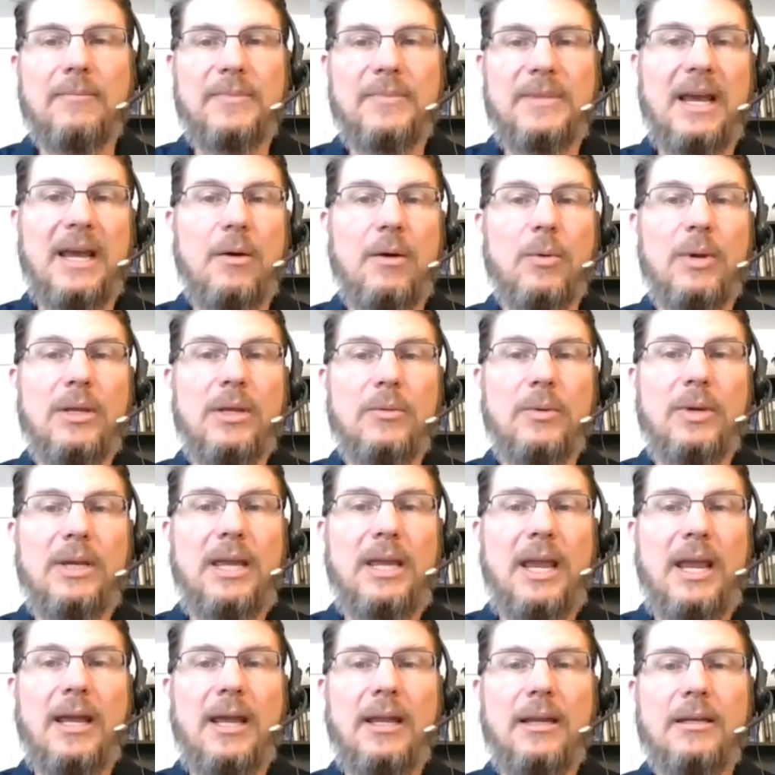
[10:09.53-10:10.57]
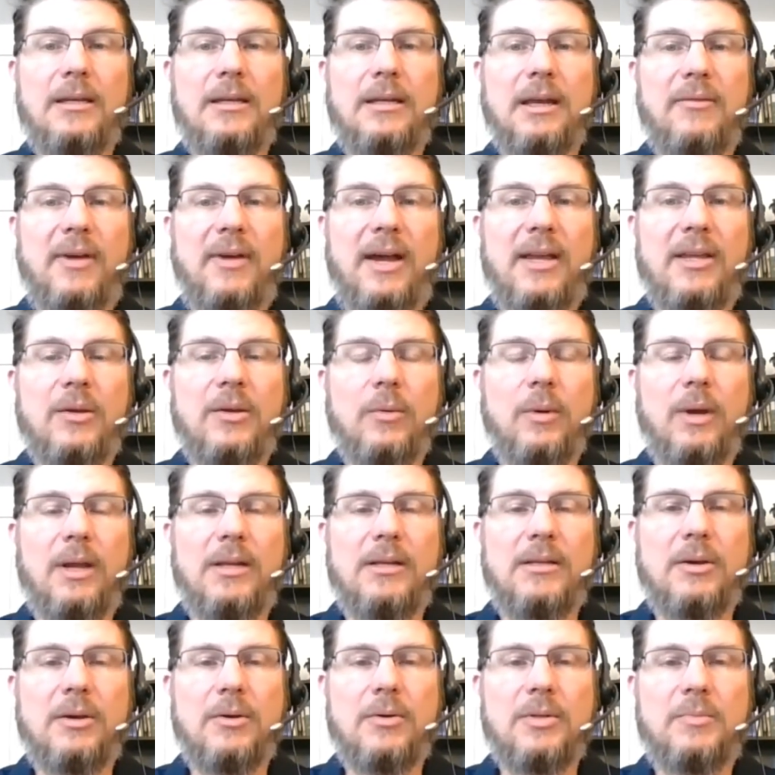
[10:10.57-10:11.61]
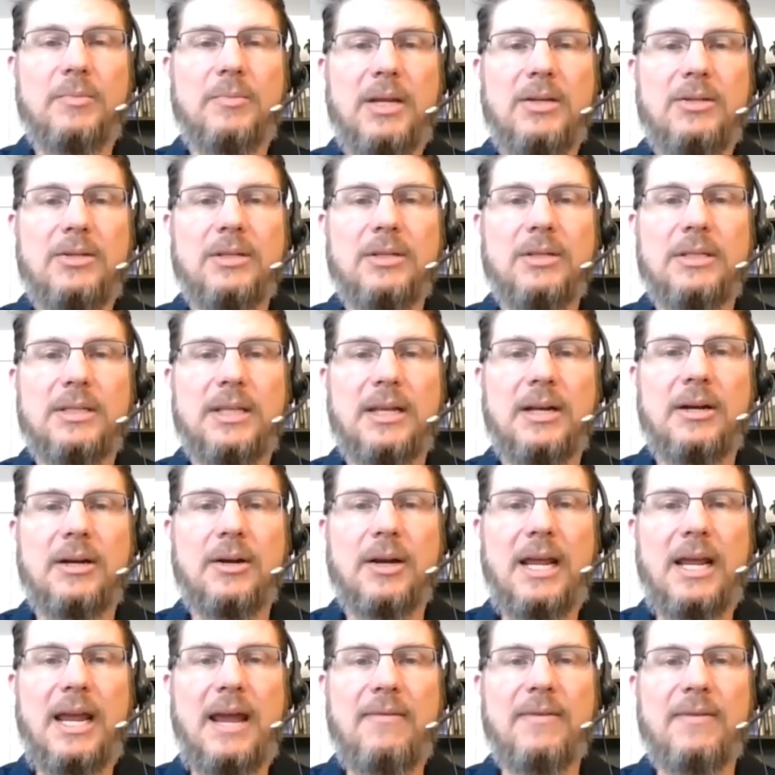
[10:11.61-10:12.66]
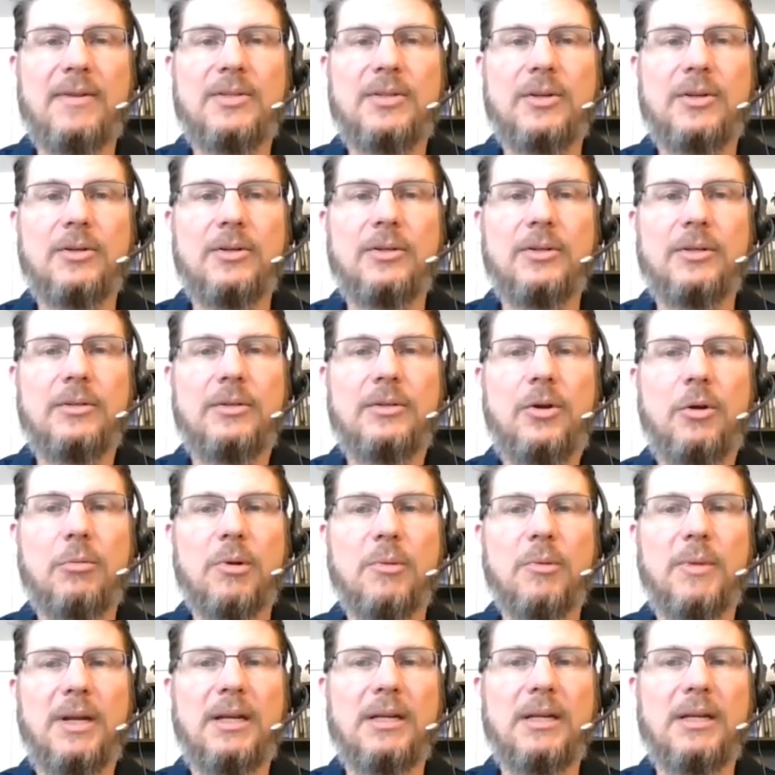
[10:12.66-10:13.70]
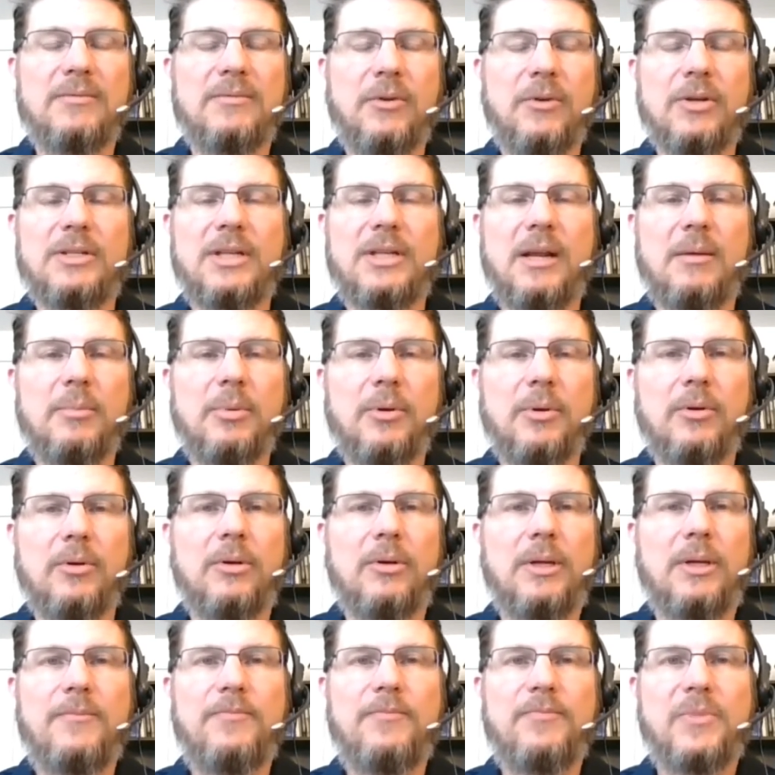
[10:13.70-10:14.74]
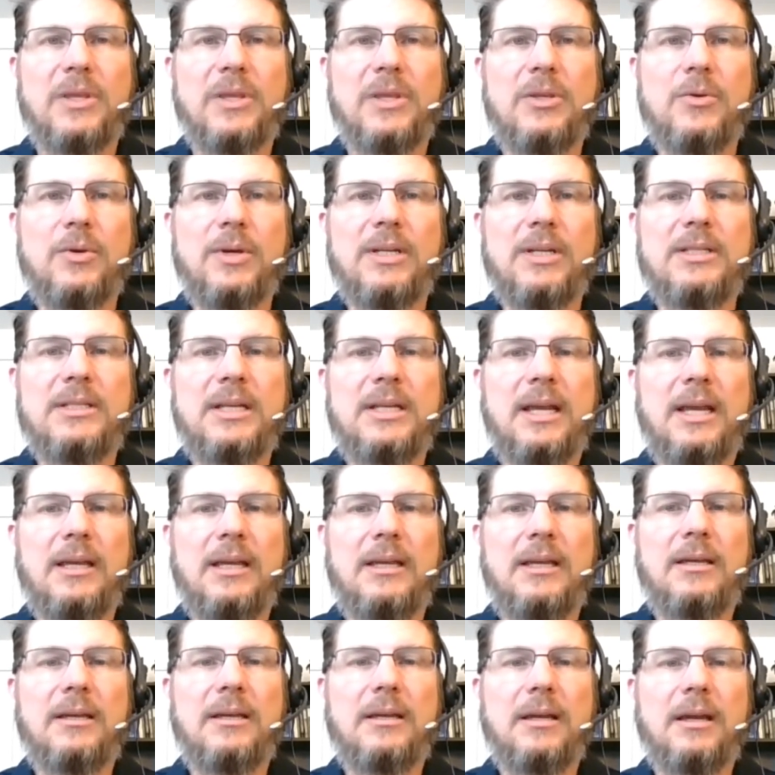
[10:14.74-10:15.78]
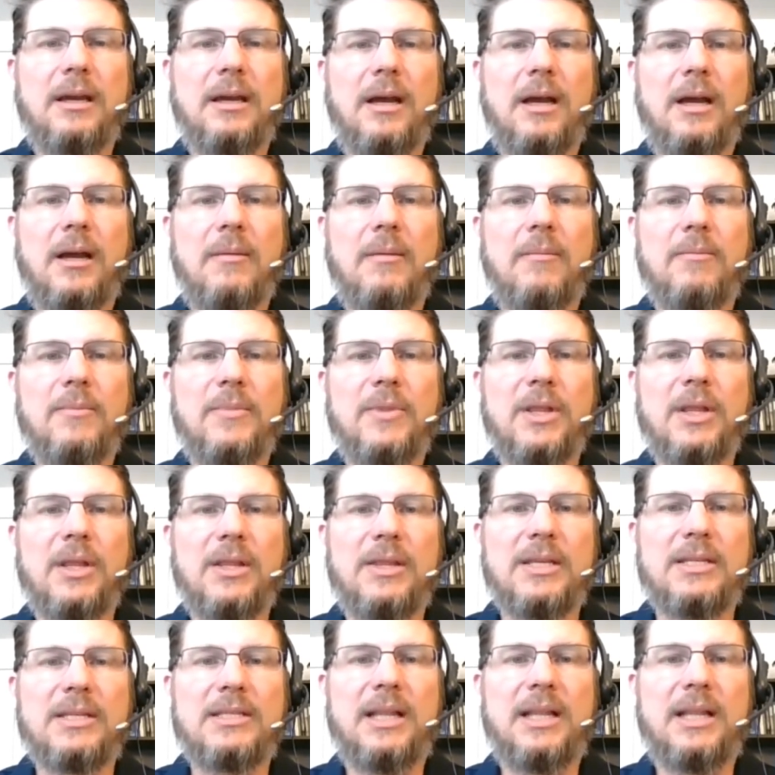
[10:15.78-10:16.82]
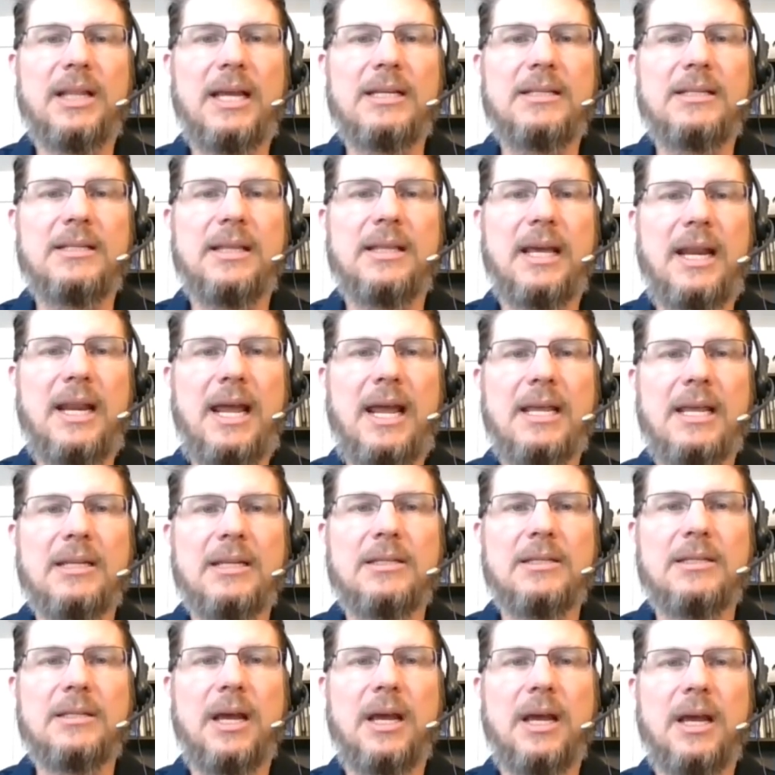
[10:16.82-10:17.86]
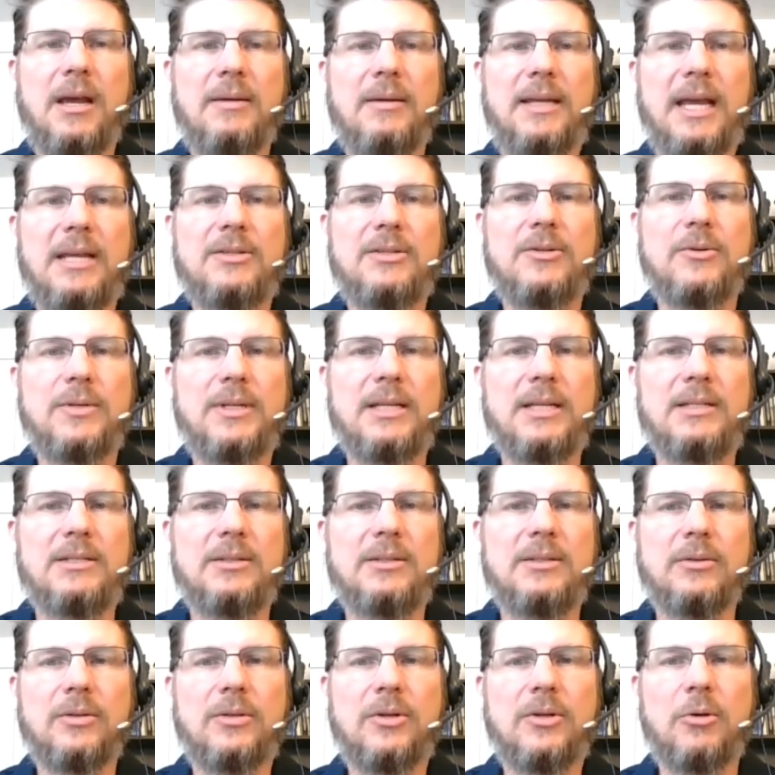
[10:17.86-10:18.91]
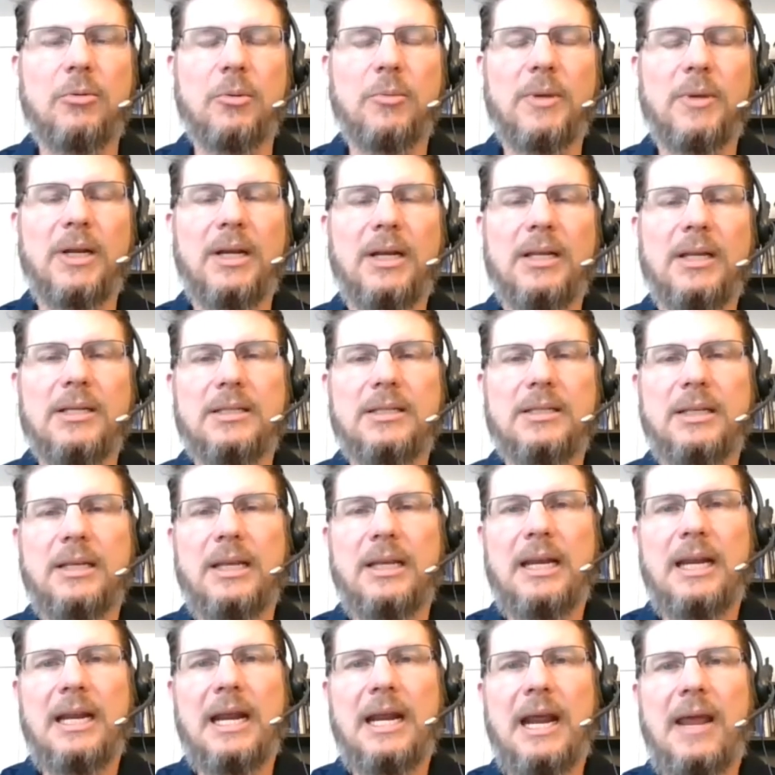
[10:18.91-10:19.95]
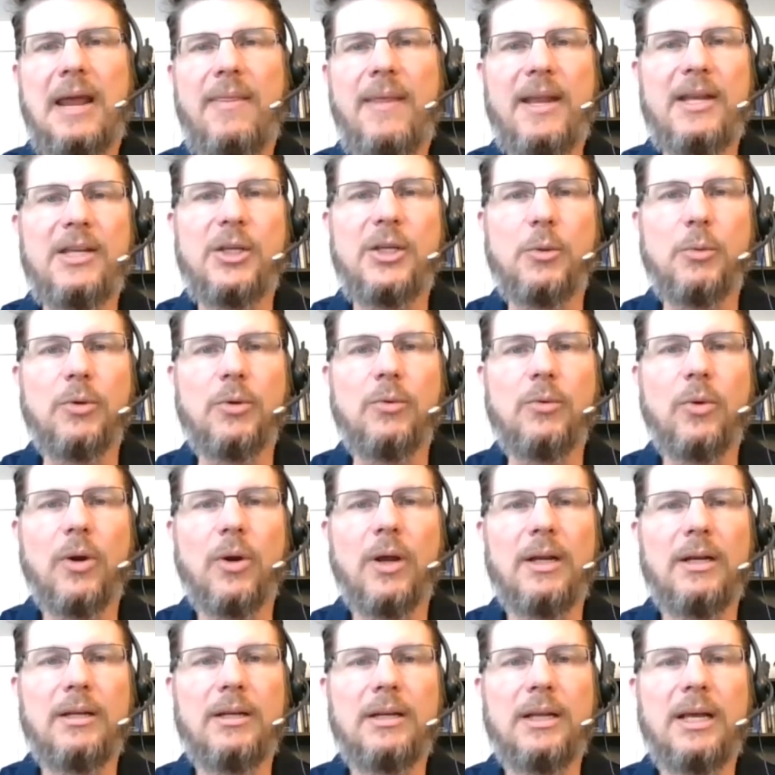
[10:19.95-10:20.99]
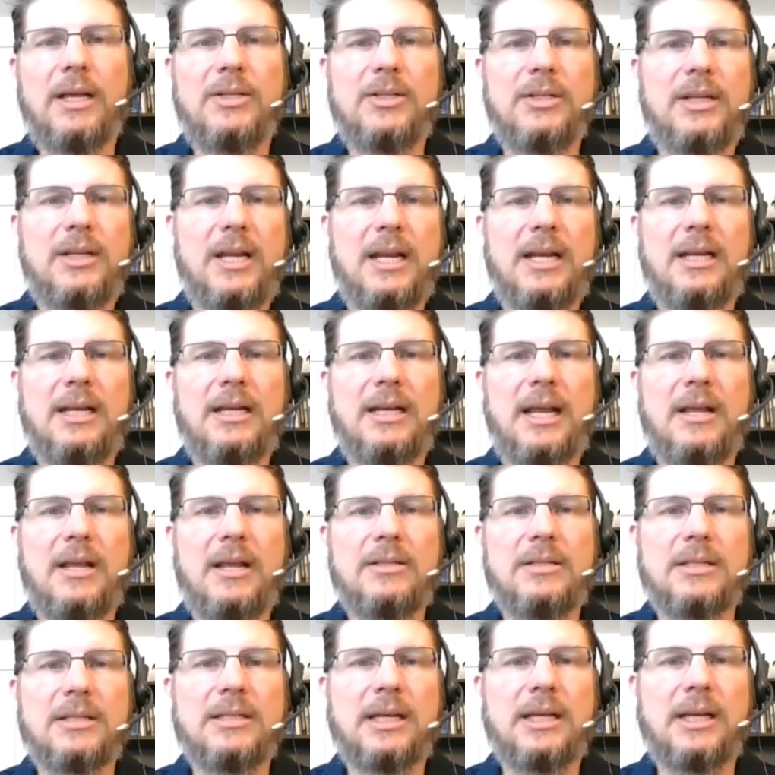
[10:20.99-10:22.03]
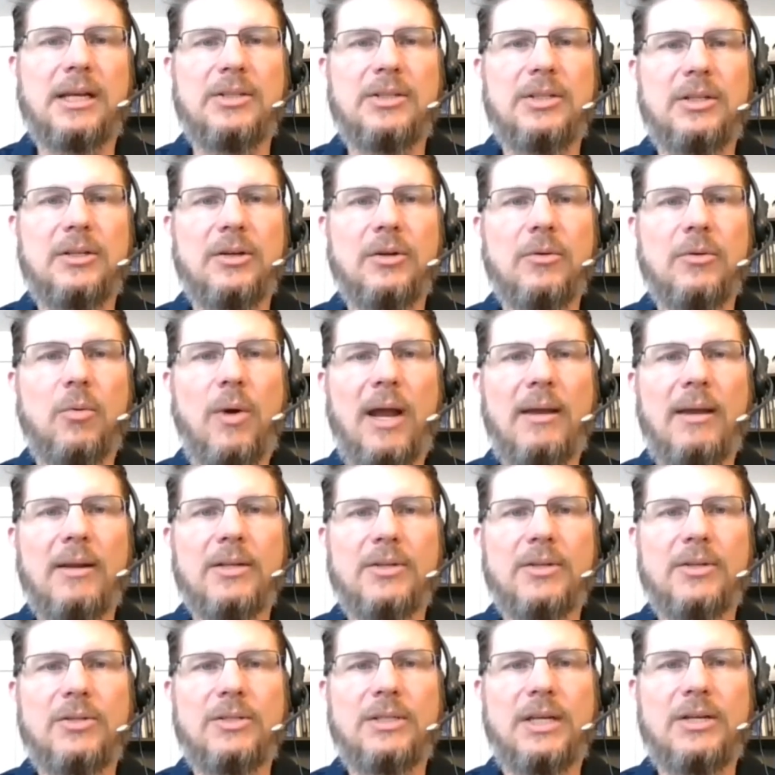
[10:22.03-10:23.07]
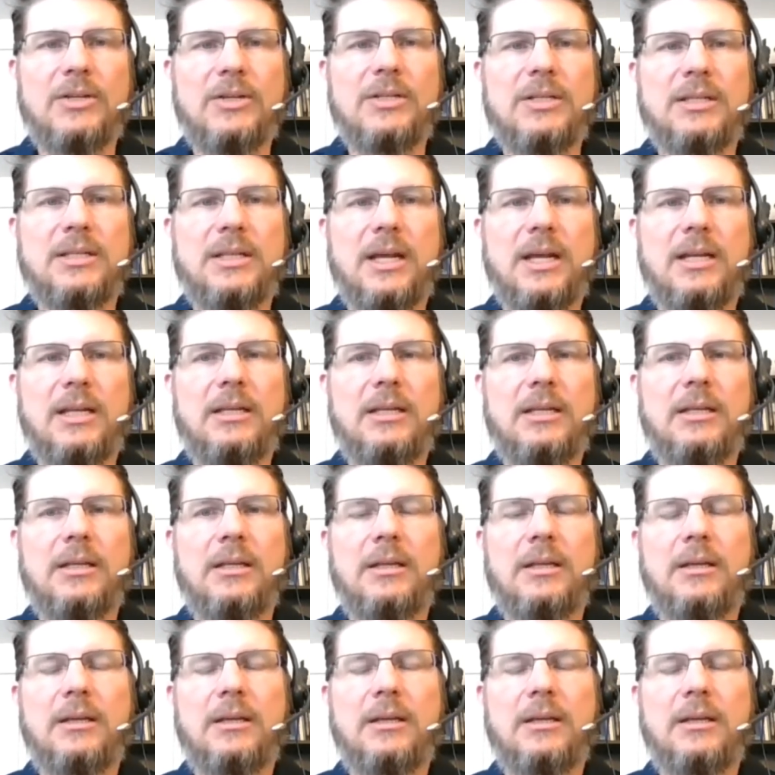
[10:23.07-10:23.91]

Yeah, we can evaluate those patients that have the certain comorbidities. For example, you can take the slice that has gastrointestinal comorbidities, and then you would run a genetic analysis, like a genome-wide association study,